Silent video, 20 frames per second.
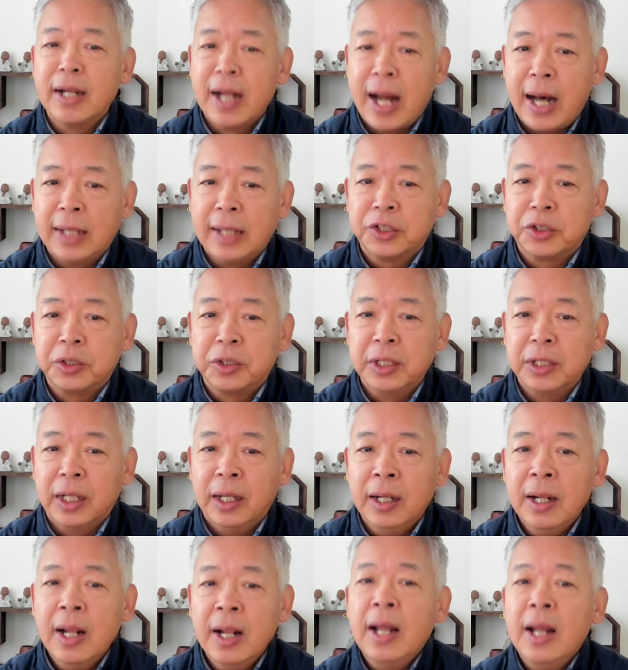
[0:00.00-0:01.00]
last year.
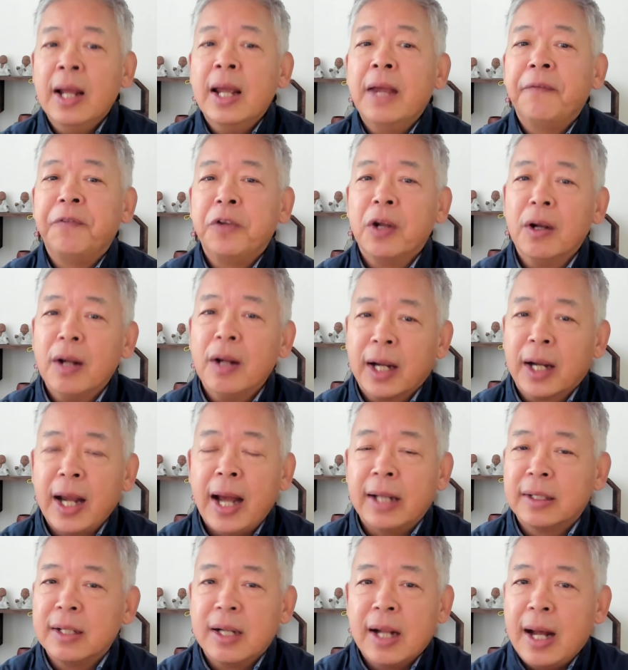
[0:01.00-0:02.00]
If you look
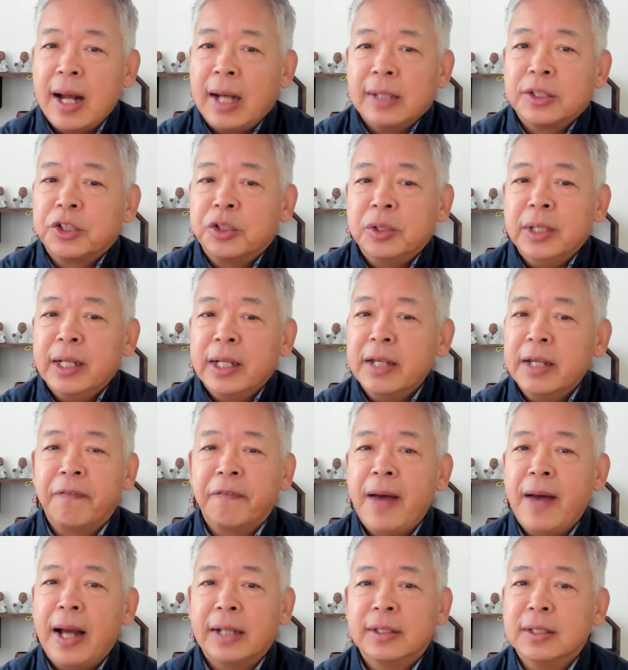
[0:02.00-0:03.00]
at last year, in
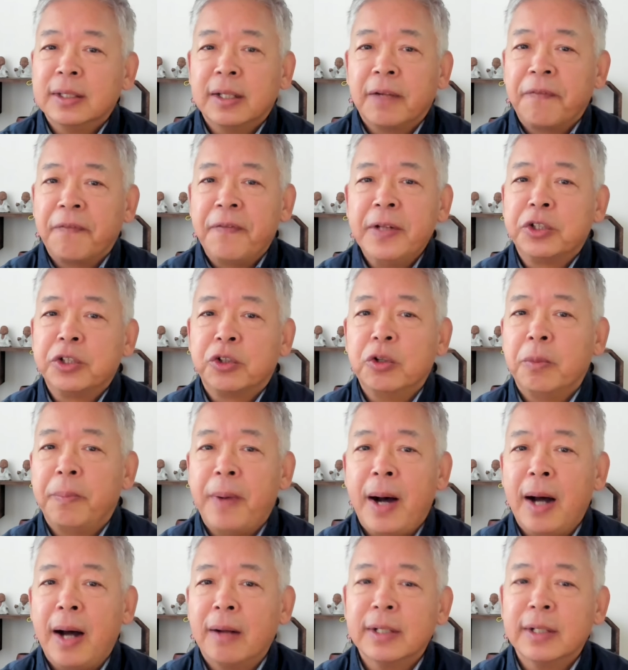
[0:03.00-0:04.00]
fact, the fiscal
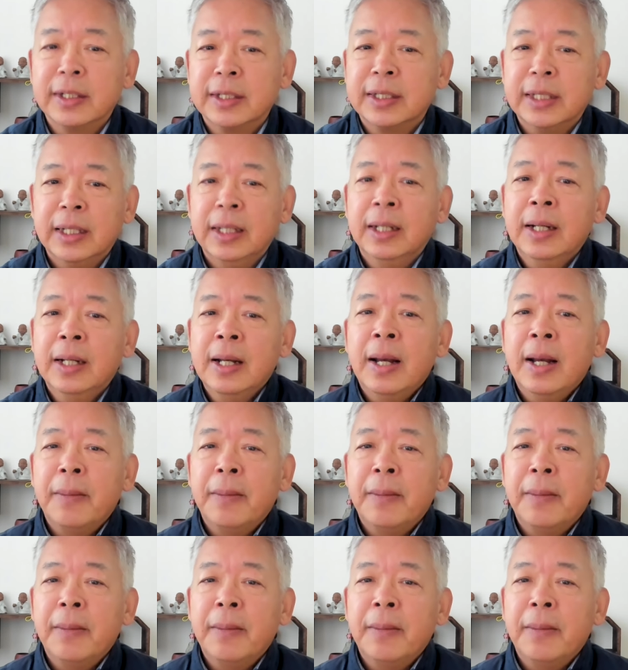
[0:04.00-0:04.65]
policy,